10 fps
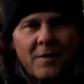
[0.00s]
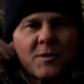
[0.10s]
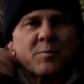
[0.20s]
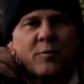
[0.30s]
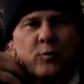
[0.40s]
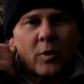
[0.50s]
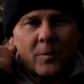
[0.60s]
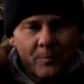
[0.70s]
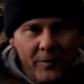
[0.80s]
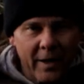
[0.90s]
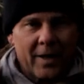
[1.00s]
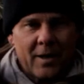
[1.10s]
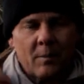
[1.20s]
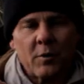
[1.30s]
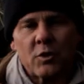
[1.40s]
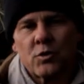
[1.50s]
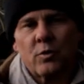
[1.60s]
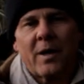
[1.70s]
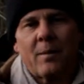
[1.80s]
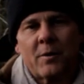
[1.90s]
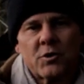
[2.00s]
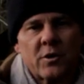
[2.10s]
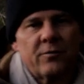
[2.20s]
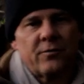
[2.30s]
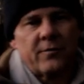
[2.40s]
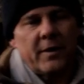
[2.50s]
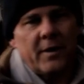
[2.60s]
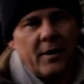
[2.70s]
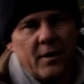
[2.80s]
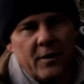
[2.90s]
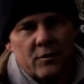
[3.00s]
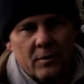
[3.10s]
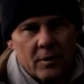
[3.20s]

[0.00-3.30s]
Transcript: done this before and I'm not sure how much of the